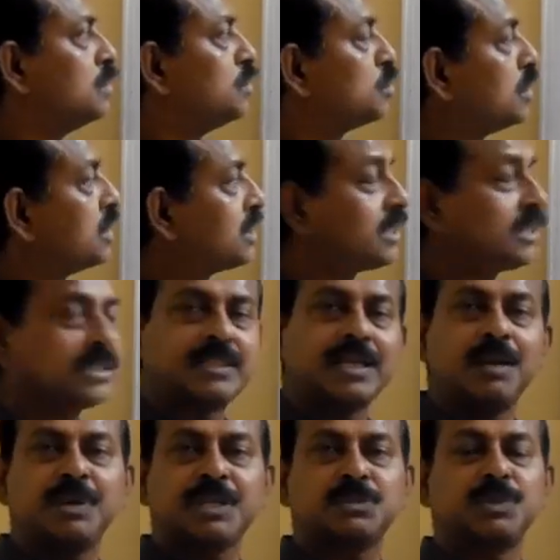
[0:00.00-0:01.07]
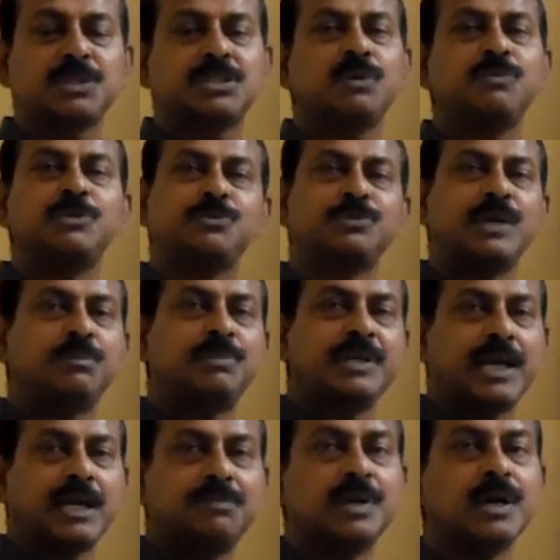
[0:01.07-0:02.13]
So this is the same expression which we have
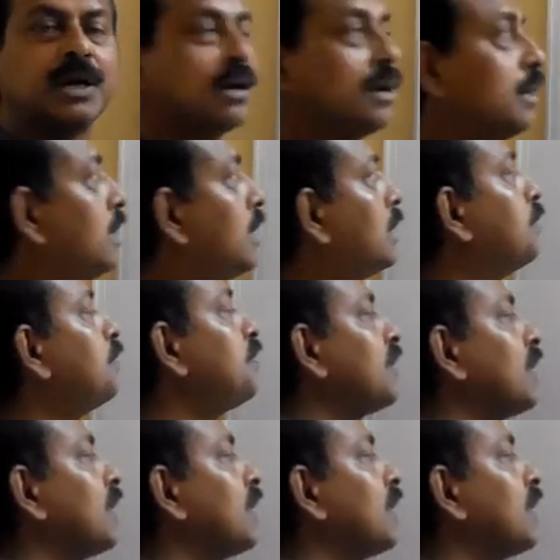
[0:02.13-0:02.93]
derived earlier.